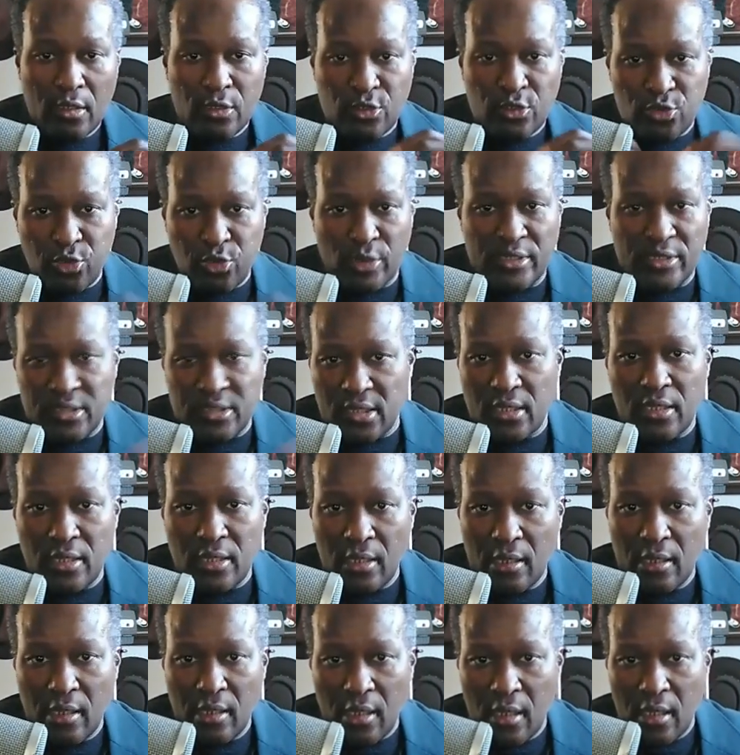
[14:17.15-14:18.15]

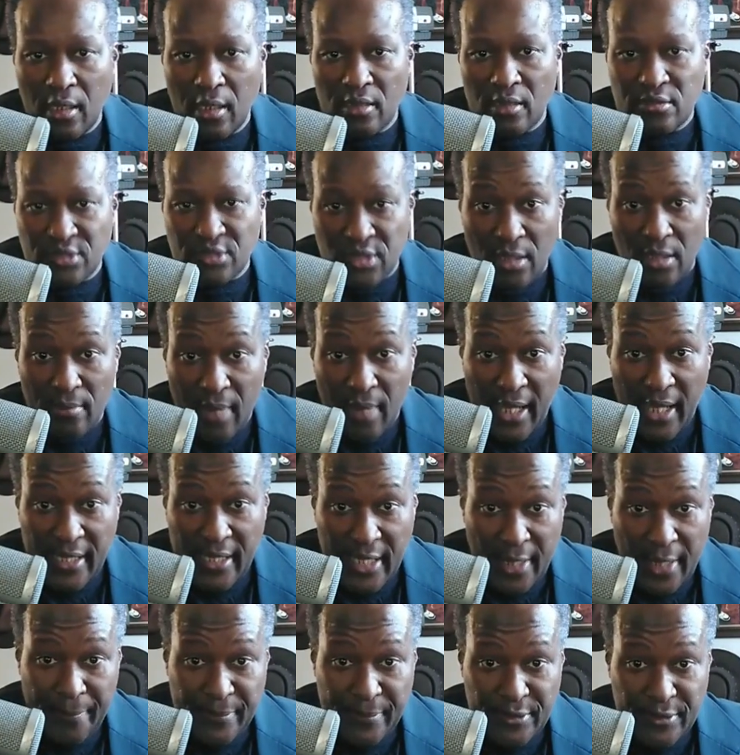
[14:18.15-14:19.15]
20 some odd
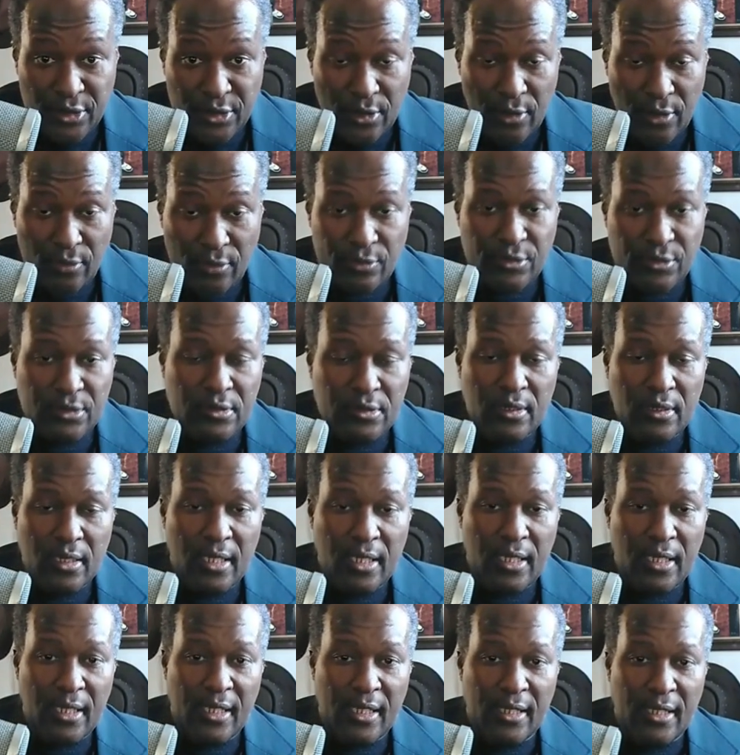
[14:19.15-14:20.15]
episodes.
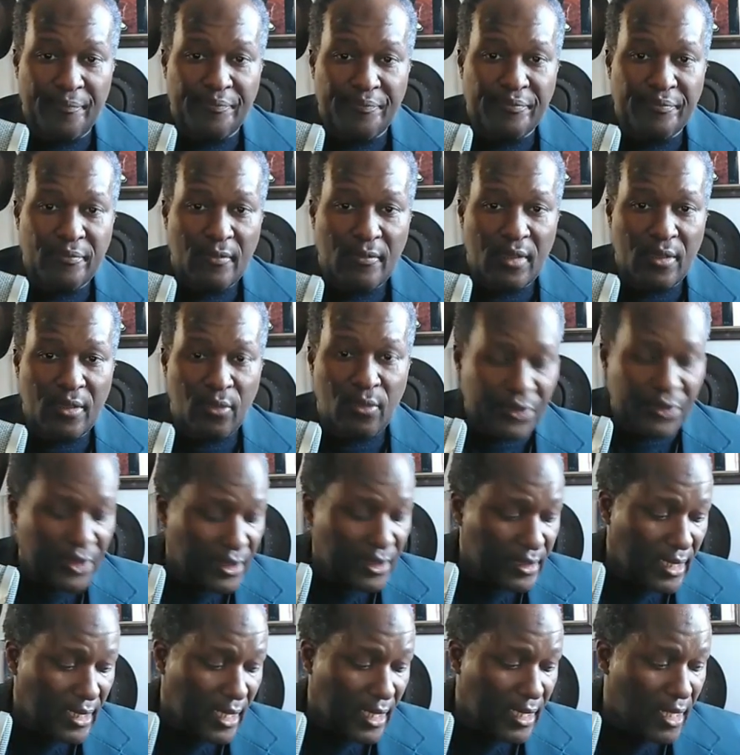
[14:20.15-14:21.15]
And
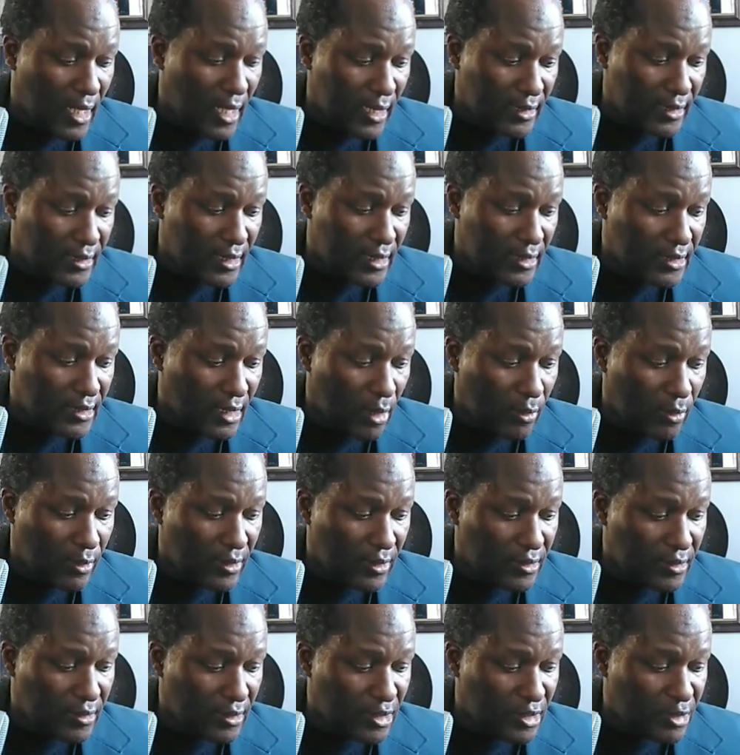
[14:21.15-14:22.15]
within that context, I wanted
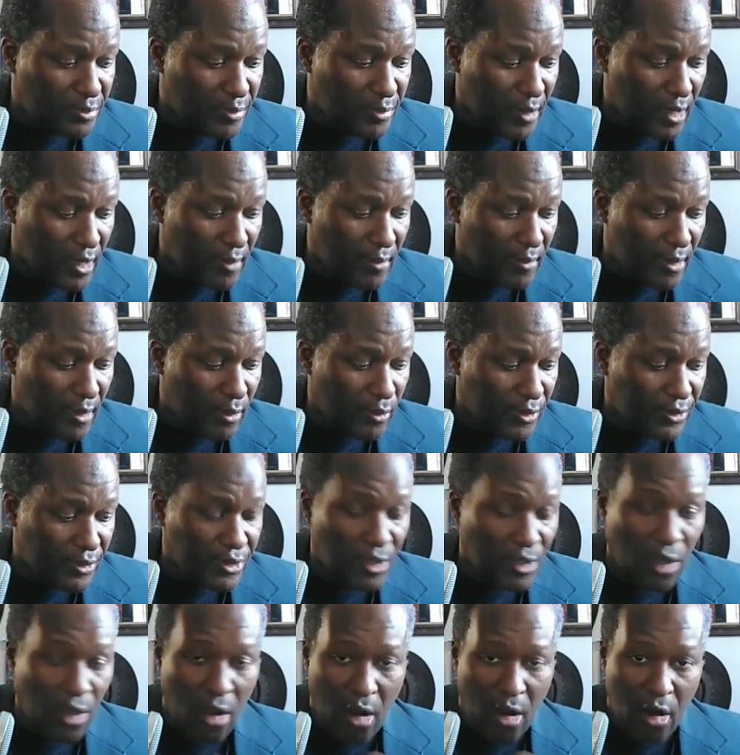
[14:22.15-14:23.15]
to experiment with
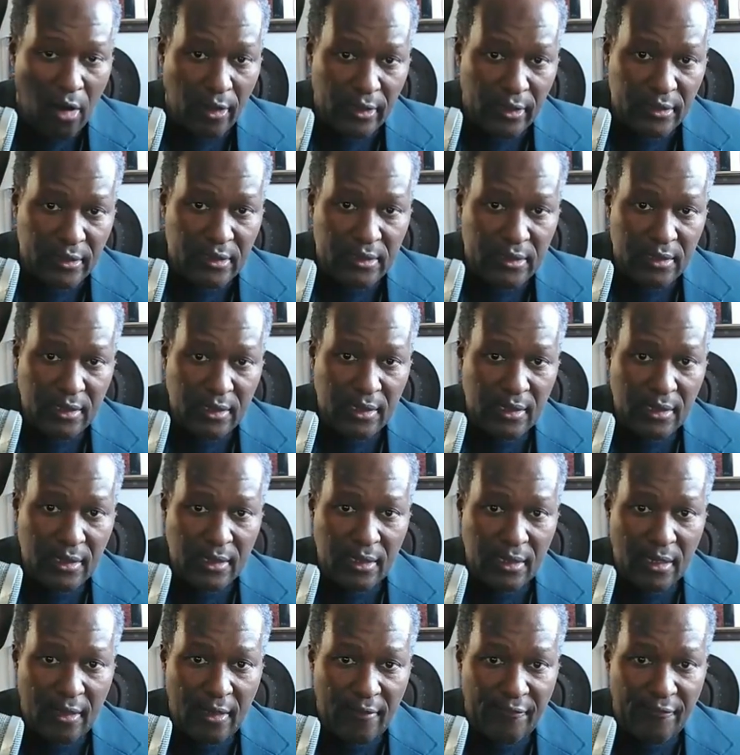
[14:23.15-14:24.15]
the art
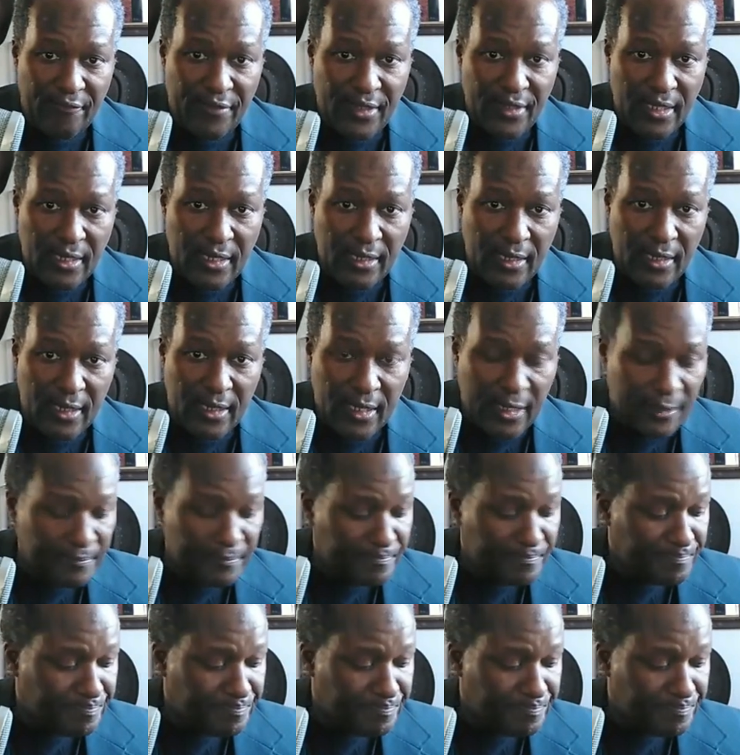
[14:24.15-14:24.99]
of the uh,